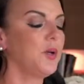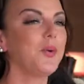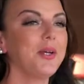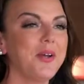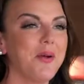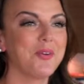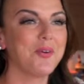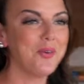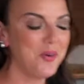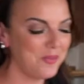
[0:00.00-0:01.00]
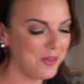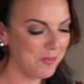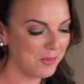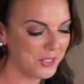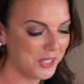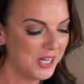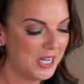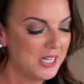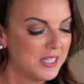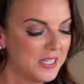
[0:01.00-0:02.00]
gooey and come to room temperature.
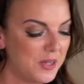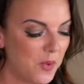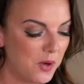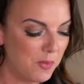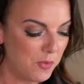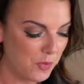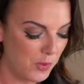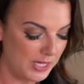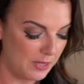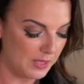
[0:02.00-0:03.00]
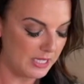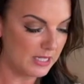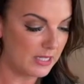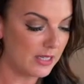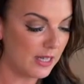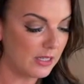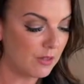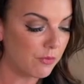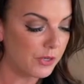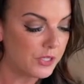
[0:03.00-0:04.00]
So you want to move quickly with this, and that
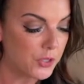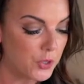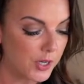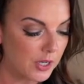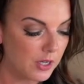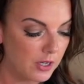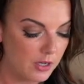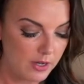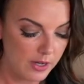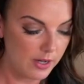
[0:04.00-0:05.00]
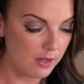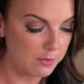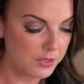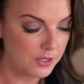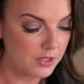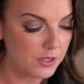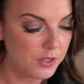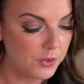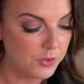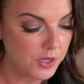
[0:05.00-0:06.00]
little freezer trick helps
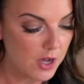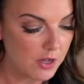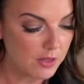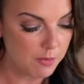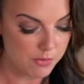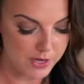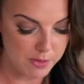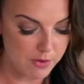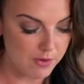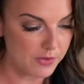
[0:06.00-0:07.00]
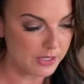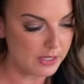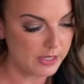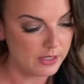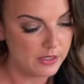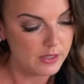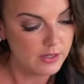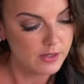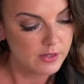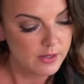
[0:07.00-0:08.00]
you to cut the brie perfectly.
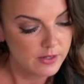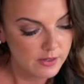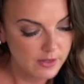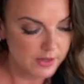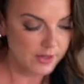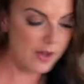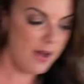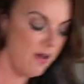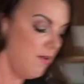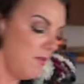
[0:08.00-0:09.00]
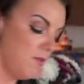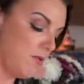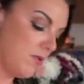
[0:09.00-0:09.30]
There you go.